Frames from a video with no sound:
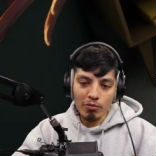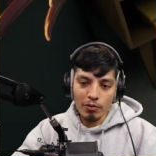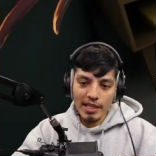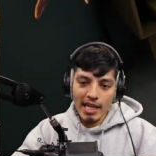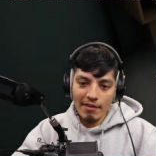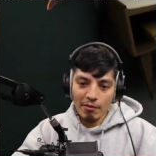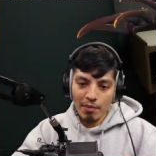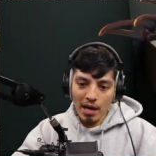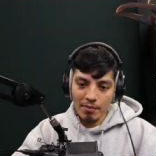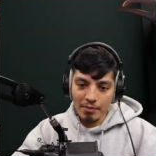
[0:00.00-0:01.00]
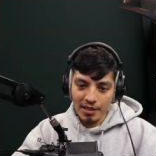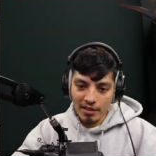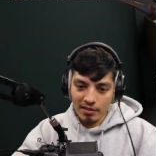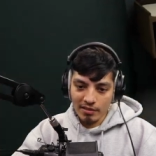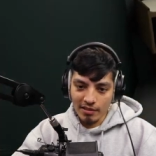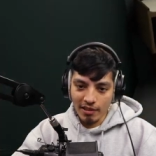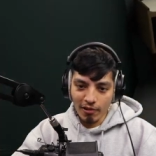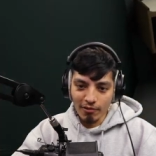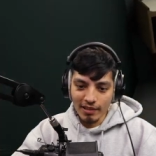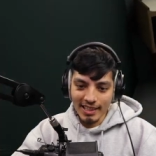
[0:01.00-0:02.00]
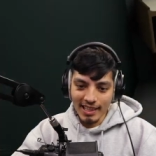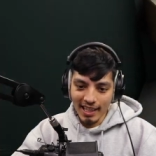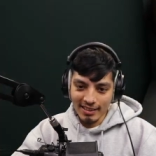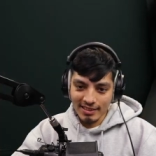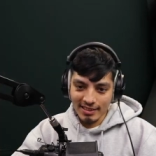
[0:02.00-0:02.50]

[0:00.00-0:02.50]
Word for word: we have a problem here. Holy, that is